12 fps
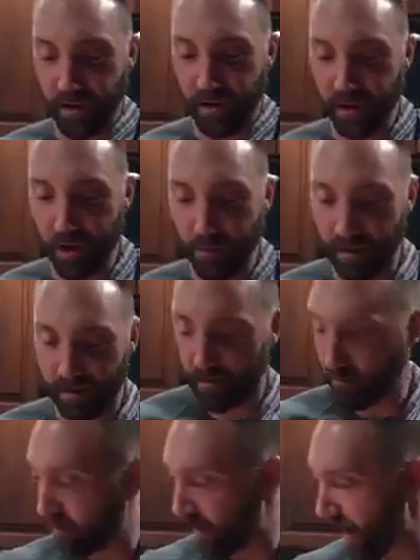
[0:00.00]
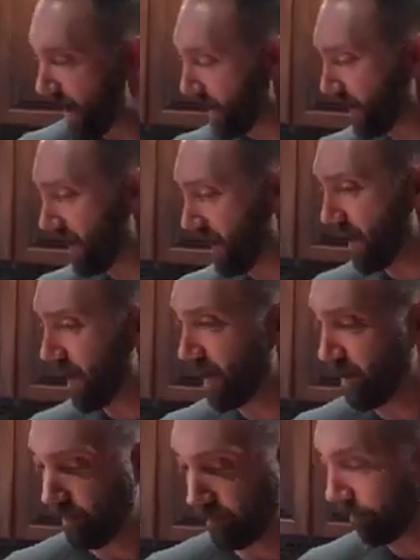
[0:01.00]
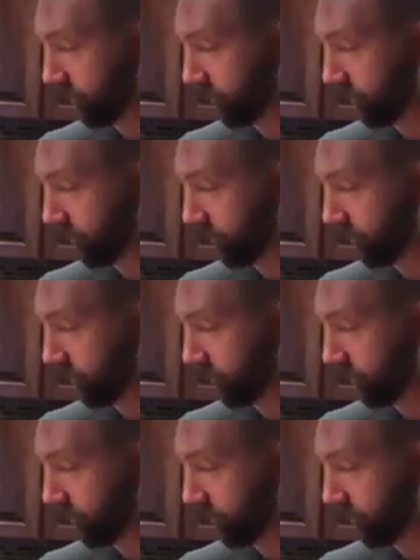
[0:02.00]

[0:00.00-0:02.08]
Show me some broccoli.